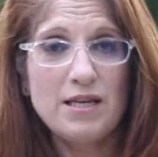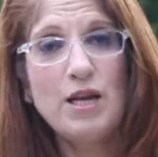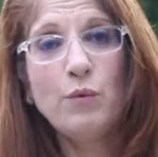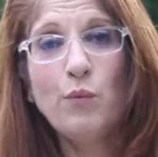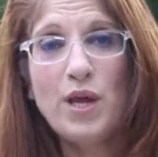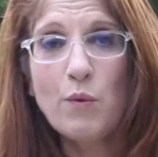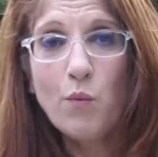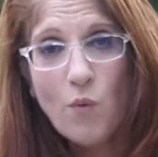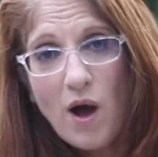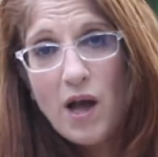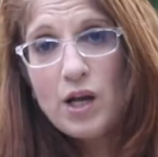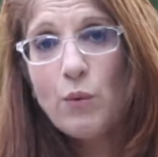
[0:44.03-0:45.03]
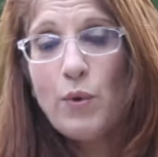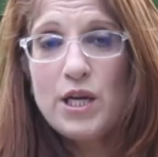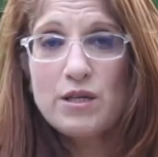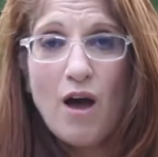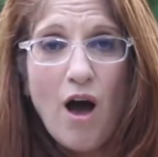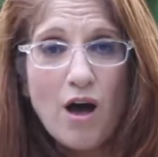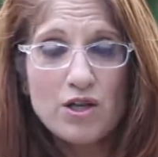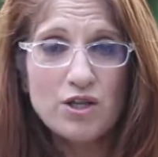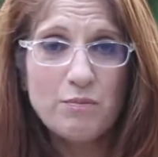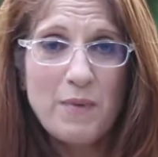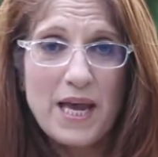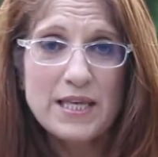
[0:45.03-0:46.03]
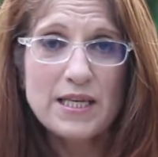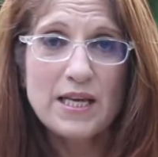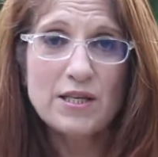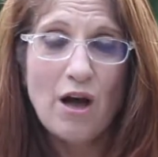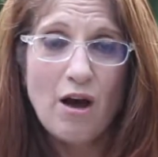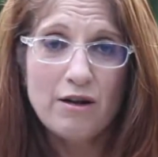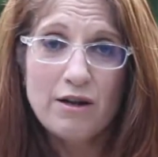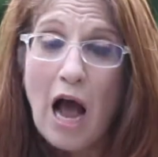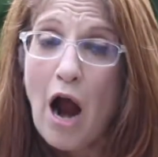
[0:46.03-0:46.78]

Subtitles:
In week 1, we touched bases on